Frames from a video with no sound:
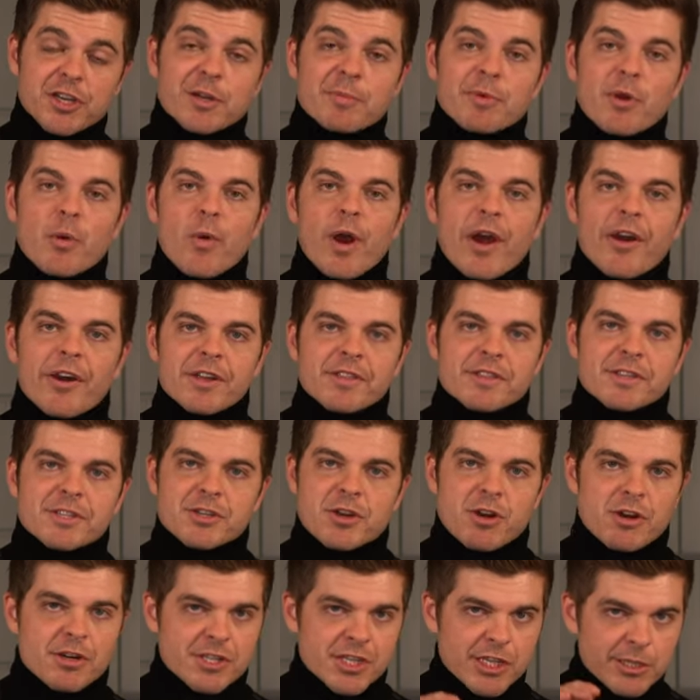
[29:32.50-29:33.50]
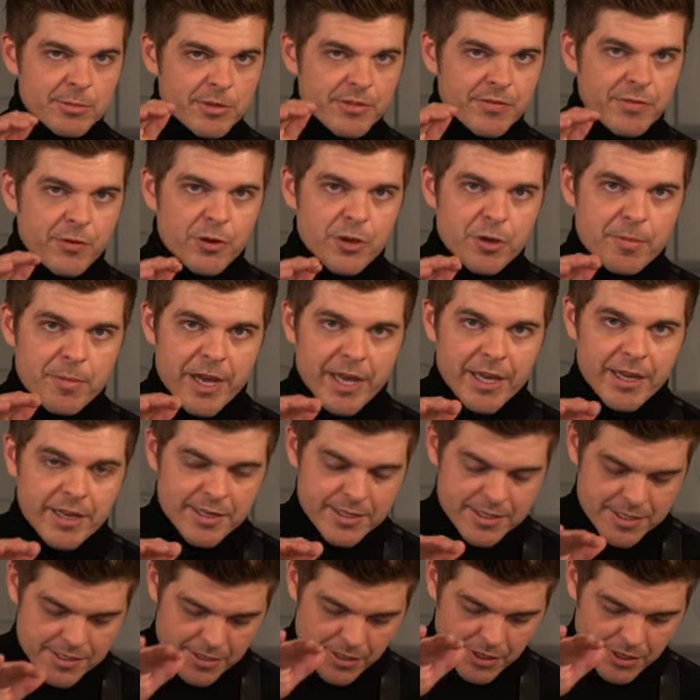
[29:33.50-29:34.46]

going to be wearing this cocktail before you make it.